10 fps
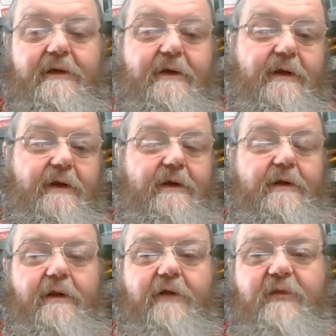
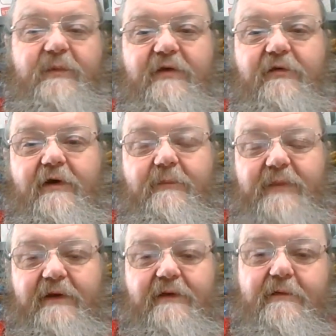largely because I have
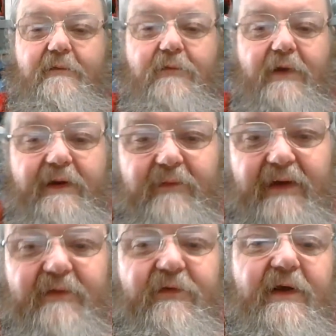been running
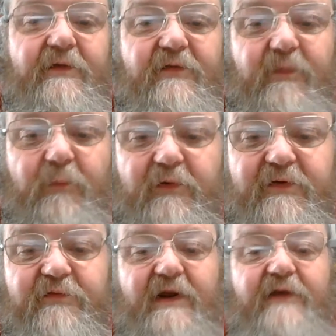around and somewhat
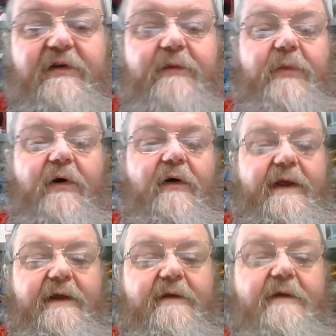distracted
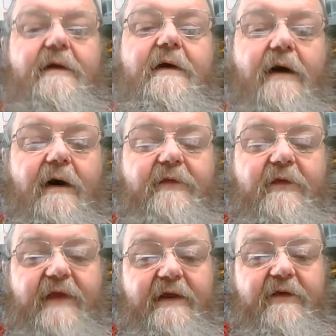by other
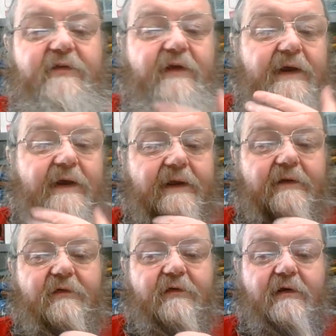things, and